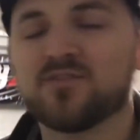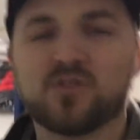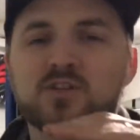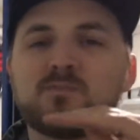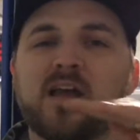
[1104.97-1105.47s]

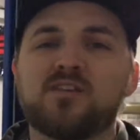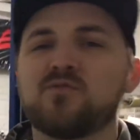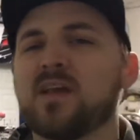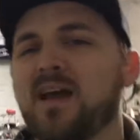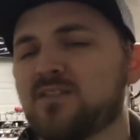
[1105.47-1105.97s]
Just by you
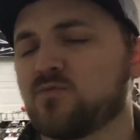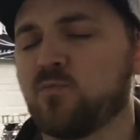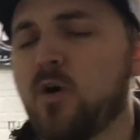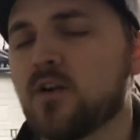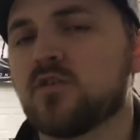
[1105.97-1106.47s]
guys
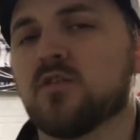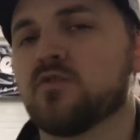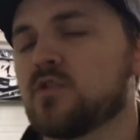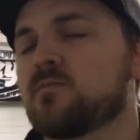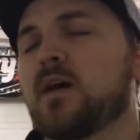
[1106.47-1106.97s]
watching,
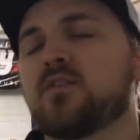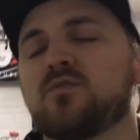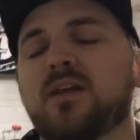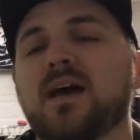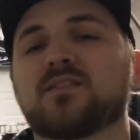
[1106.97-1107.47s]
just by you
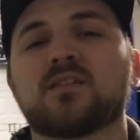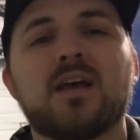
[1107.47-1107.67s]
guys